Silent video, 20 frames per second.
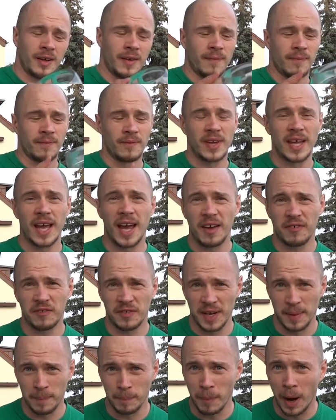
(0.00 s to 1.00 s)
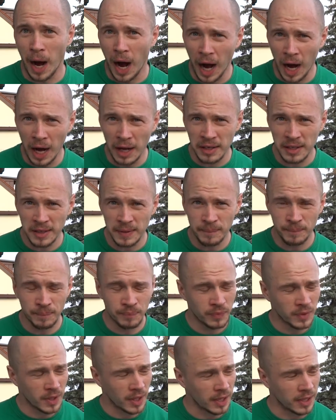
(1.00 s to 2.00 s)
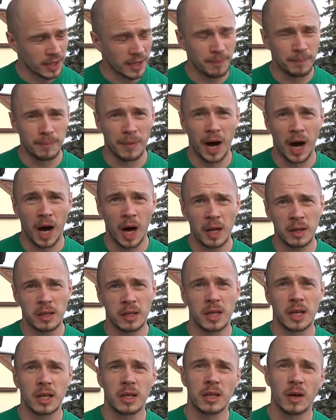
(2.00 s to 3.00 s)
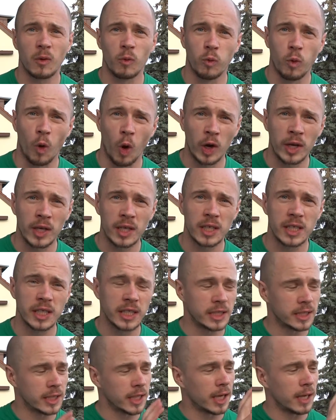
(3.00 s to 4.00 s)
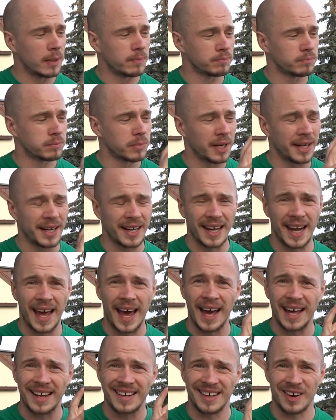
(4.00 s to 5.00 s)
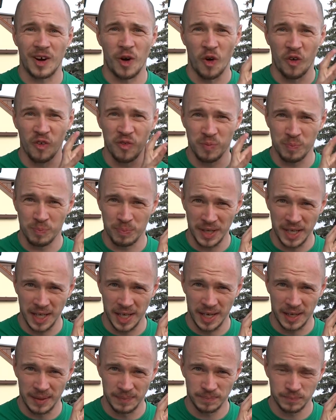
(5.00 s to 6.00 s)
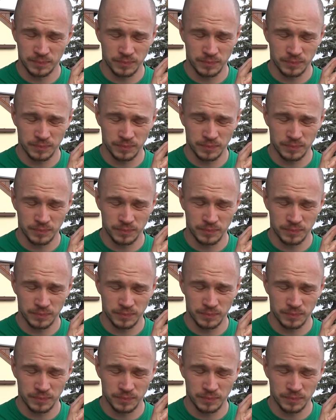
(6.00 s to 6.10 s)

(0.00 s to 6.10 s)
we have the Maß, and the Maß is a 1 liter glass of beer.